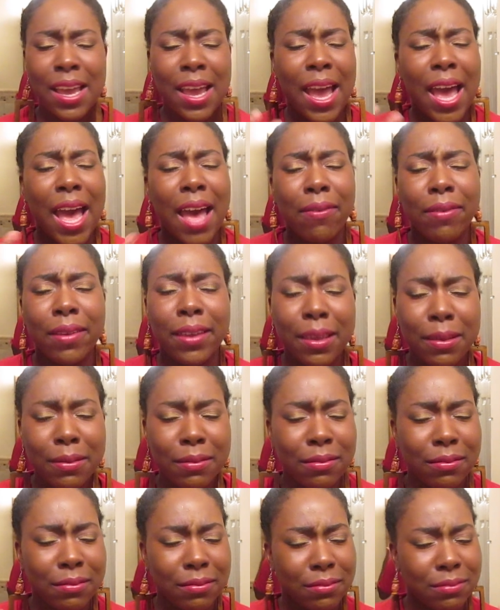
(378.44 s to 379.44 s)
having it
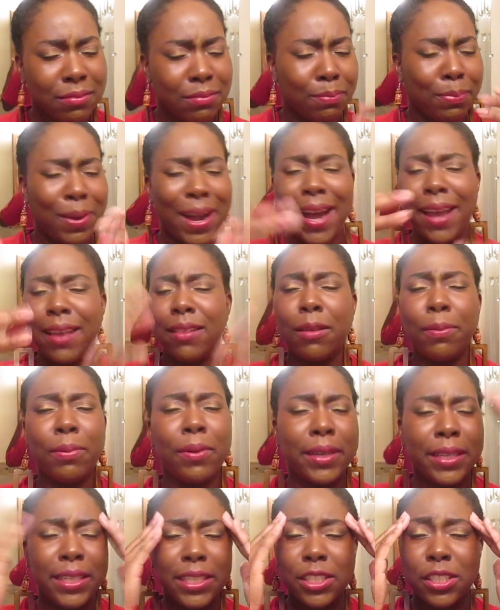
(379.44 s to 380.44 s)
pile
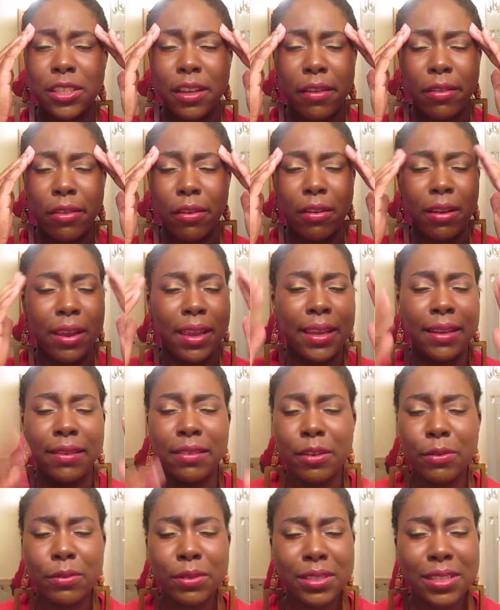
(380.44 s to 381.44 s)
up on each other.
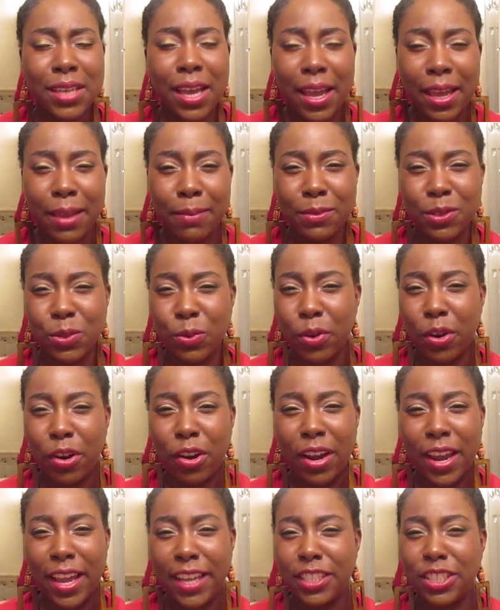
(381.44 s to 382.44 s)
And there were times
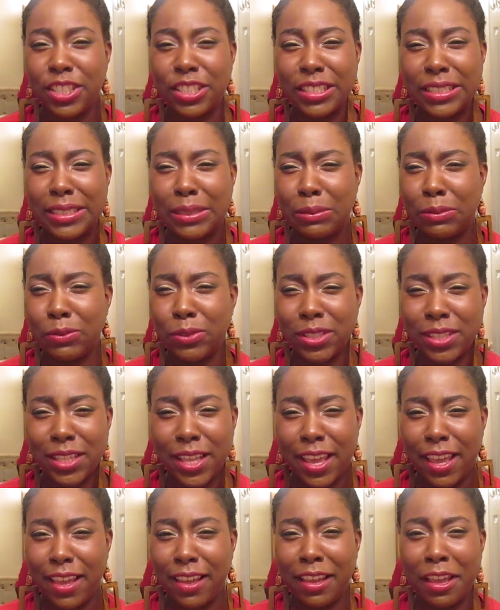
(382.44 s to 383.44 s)
where I just was
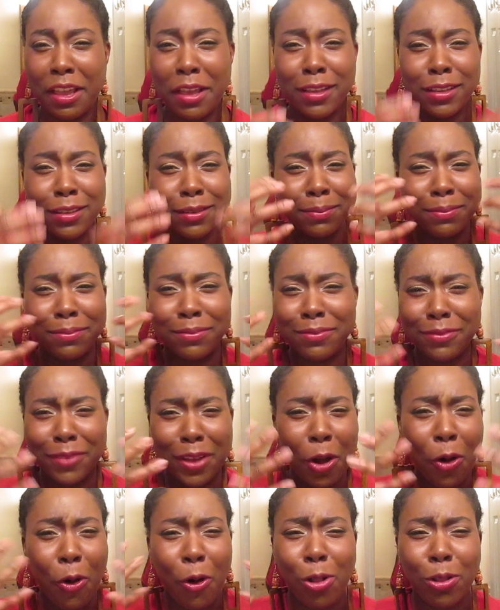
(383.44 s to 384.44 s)
like,
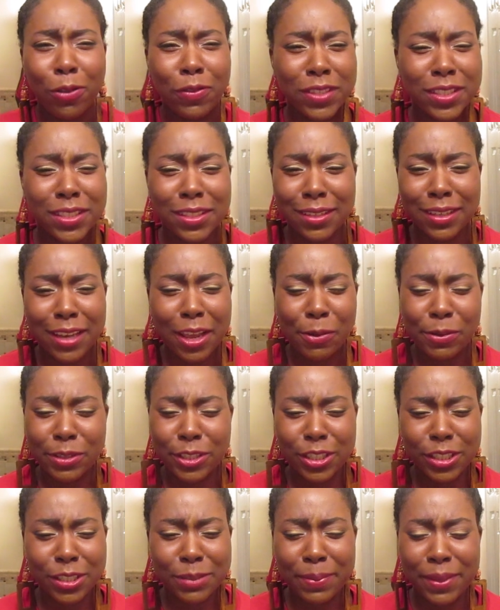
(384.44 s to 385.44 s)
all of a sudden I
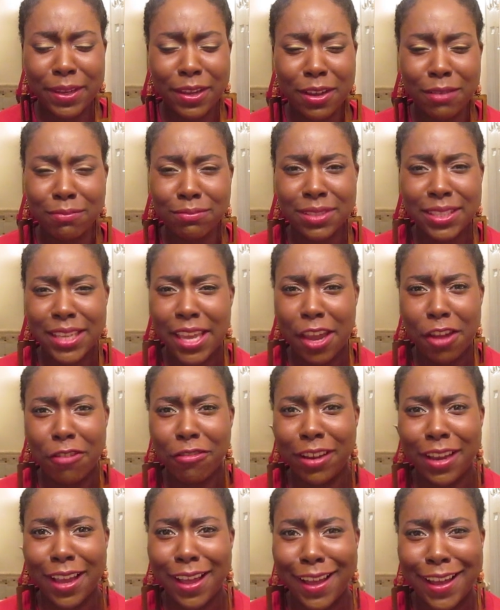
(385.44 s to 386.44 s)
would just become
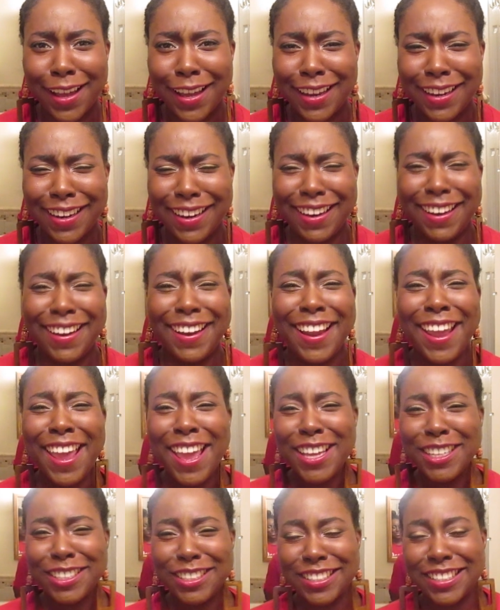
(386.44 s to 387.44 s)
teary-eyed
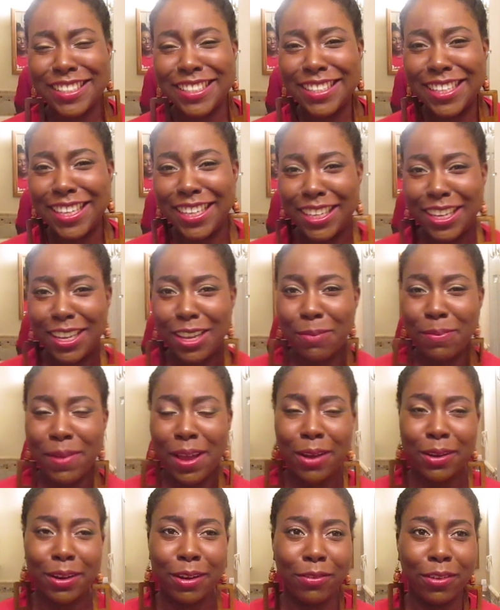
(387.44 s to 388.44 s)
just thinking
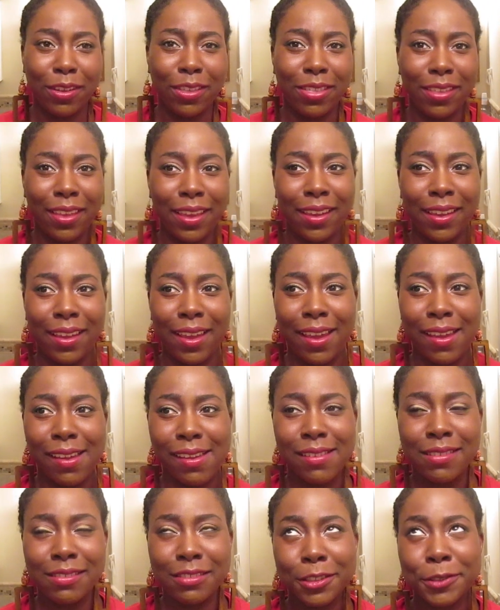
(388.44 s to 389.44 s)
about everything.
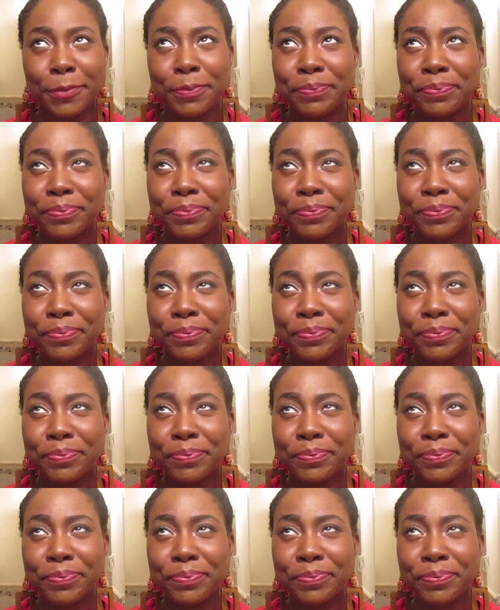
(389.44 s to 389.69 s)
And